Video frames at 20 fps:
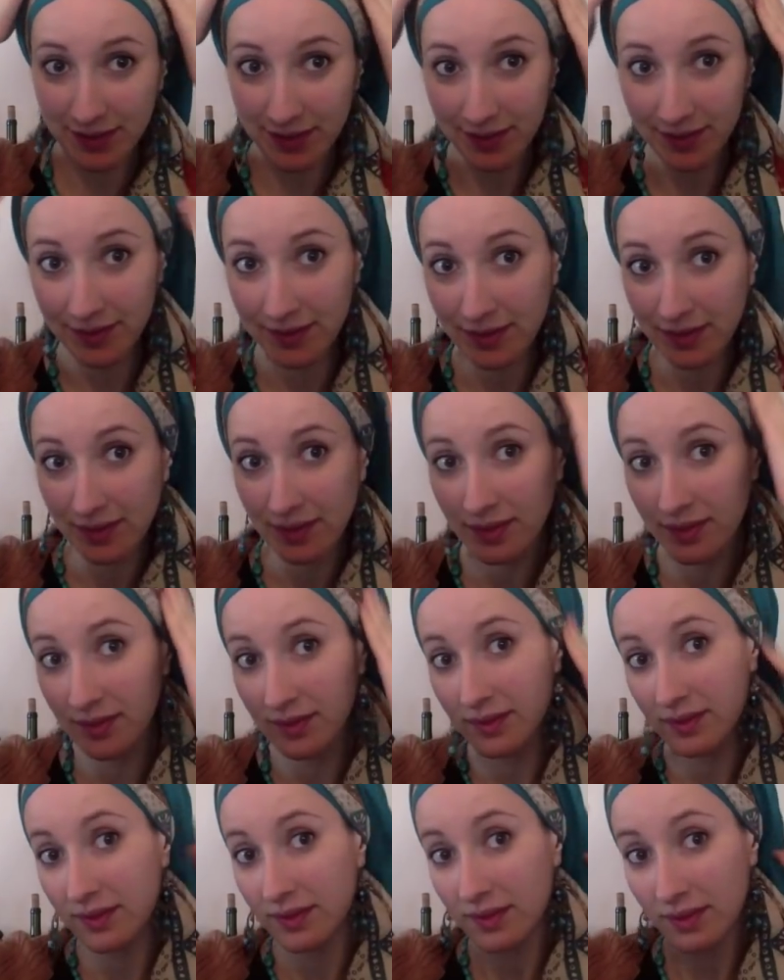
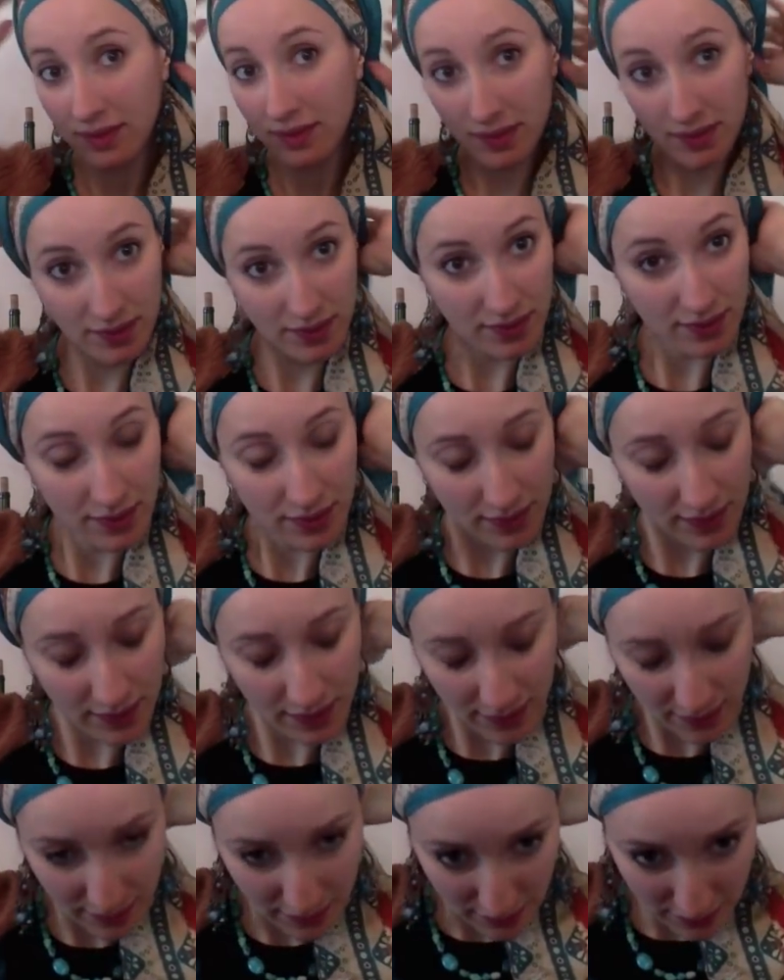
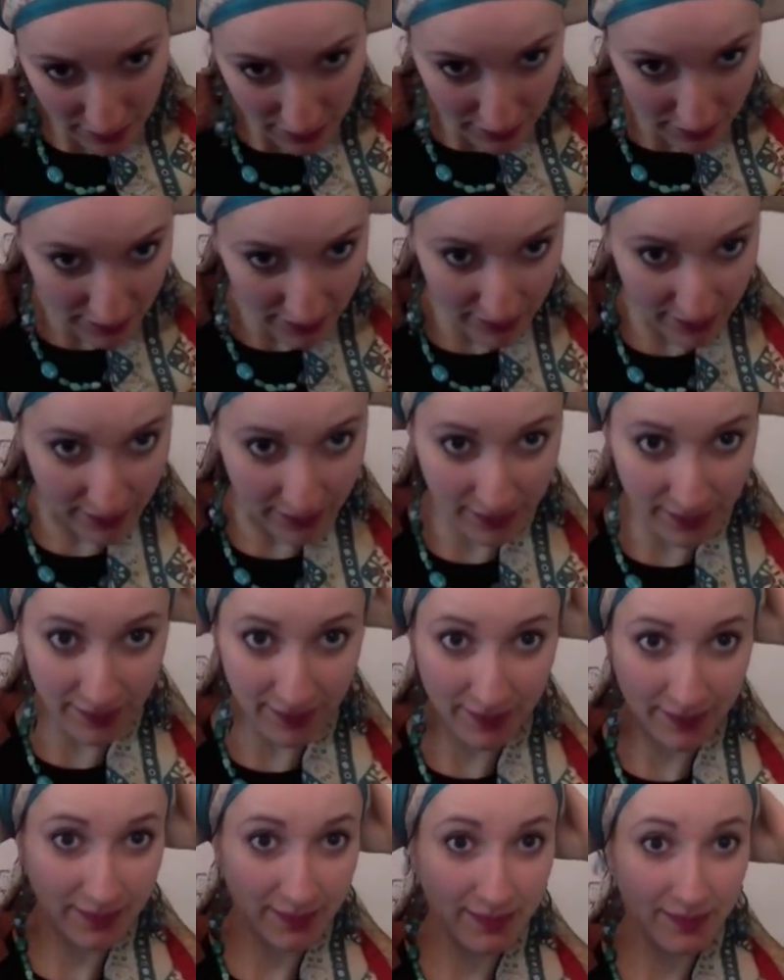
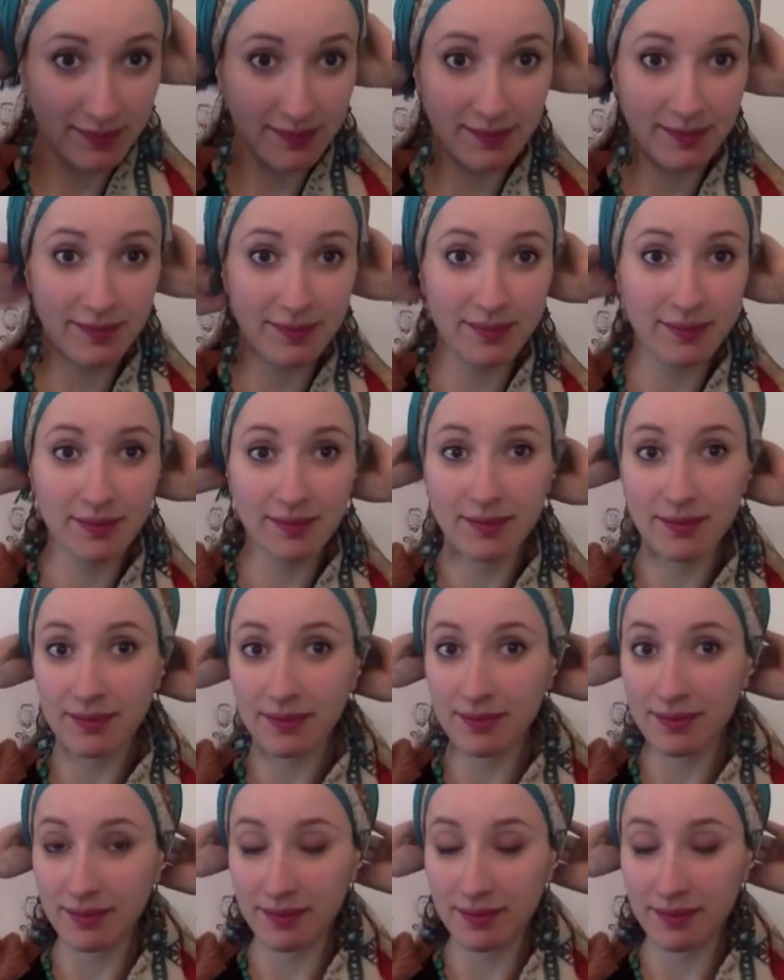(no one is talking)